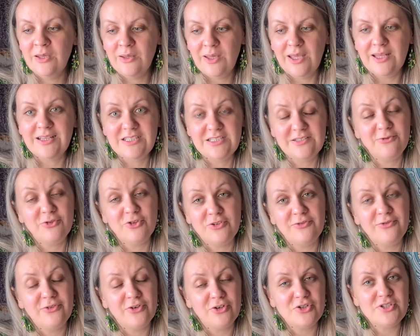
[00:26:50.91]
at least for the
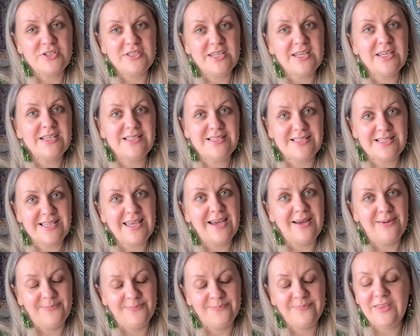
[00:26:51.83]
first days.
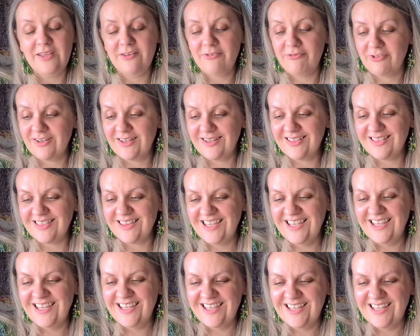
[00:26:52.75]
Yeah, definitely.